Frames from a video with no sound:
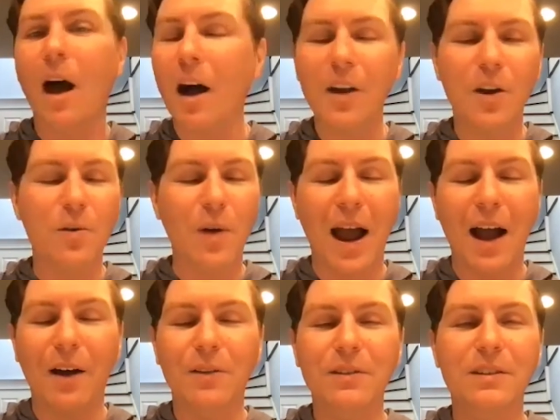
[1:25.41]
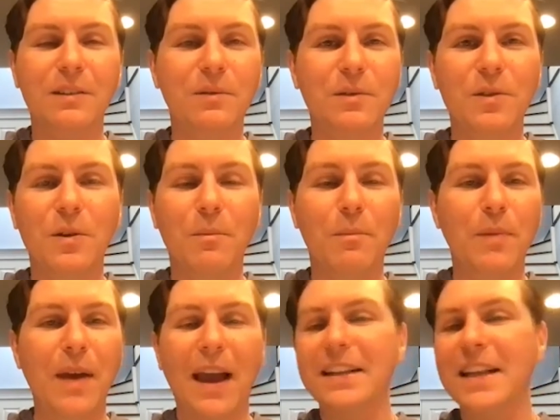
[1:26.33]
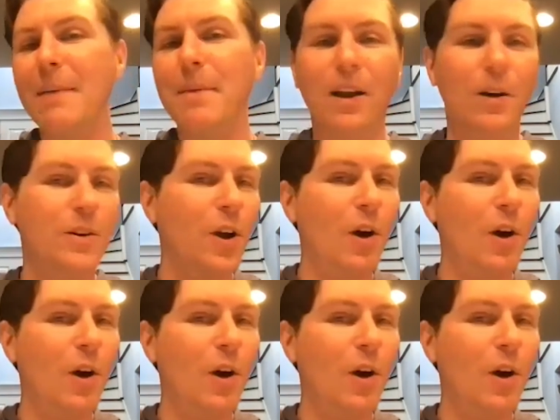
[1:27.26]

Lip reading: all year round, pandemic or